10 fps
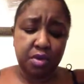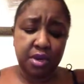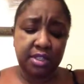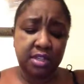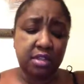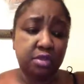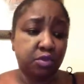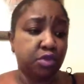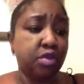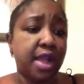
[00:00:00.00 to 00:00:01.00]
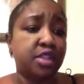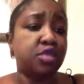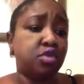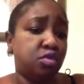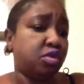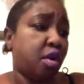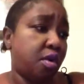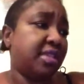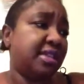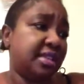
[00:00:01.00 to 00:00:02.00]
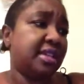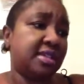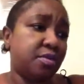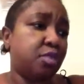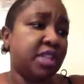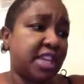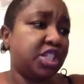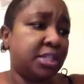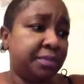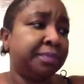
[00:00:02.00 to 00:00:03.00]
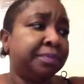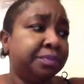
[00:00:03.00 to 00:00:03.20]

going to try to use all these things in rotation.